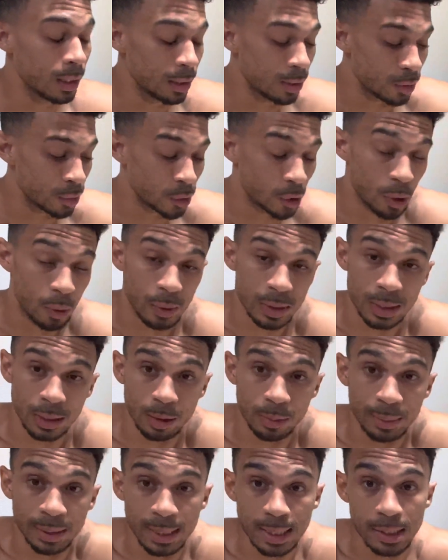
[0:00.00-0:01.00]
so it's a
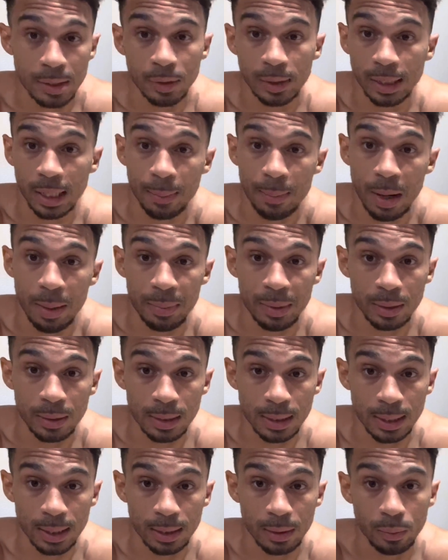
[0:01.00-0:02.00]
little bit easier to get my
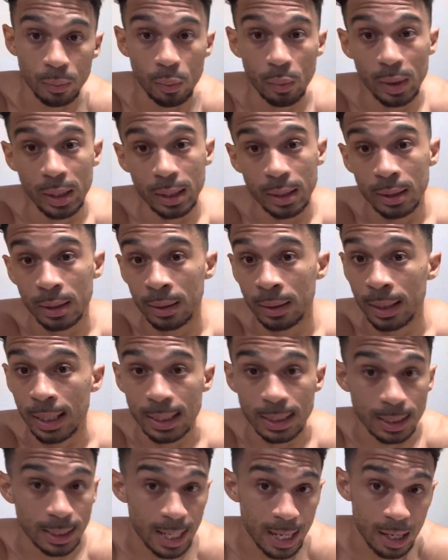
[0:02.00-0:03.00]
meals in when
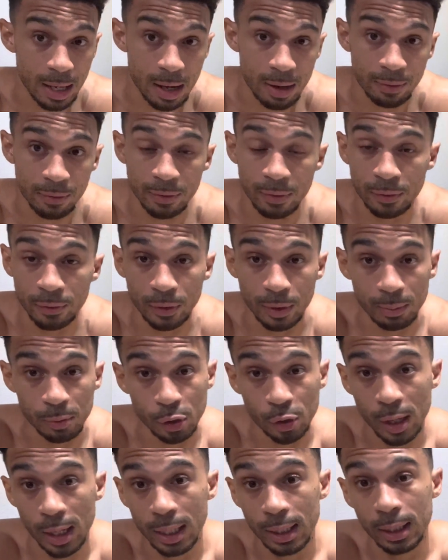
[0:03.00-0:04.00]
it's a day off from
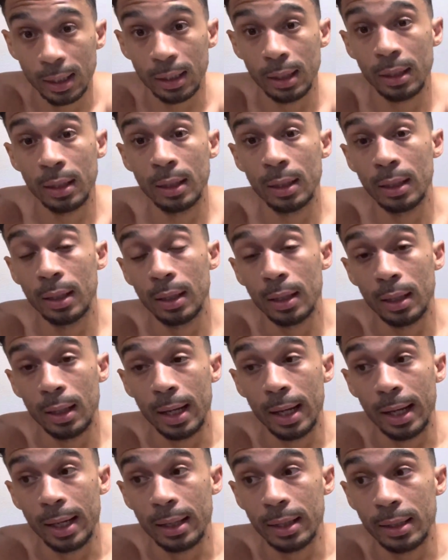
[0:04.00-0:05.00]
training
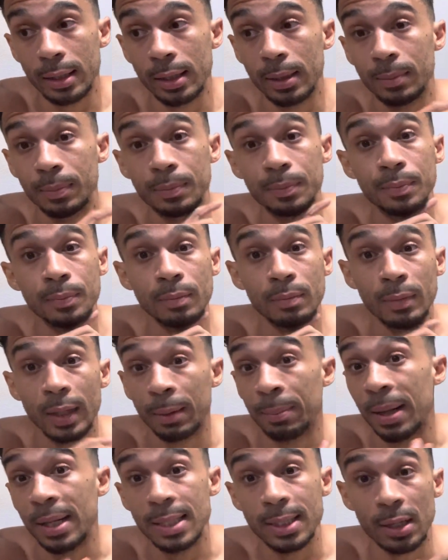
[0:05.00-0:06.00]
and like
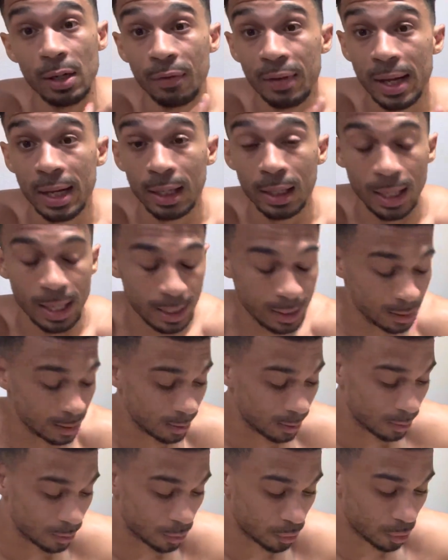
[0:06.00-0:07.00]
myself and
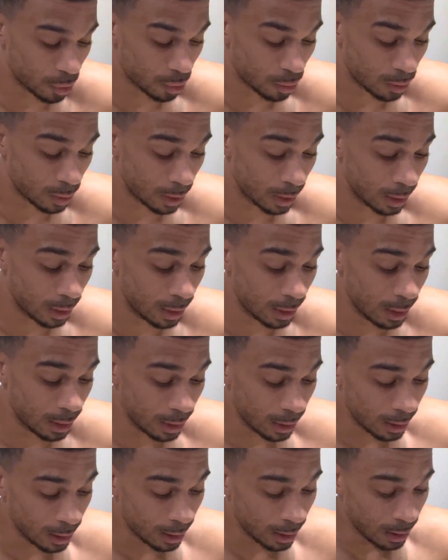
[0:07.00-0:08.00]
clients. So
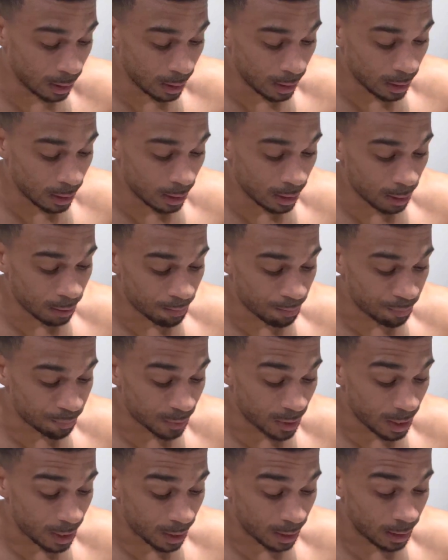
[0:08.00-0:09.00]

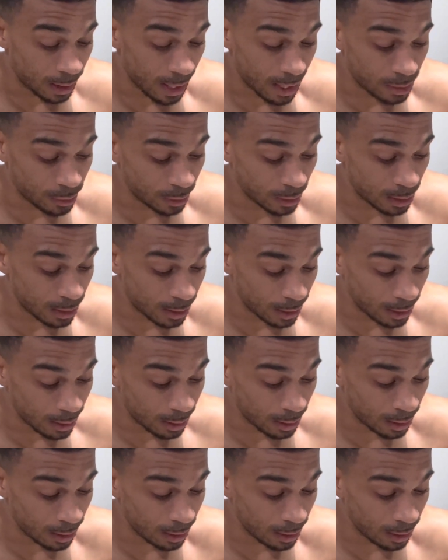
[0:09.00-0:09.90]
yeah, as you can see,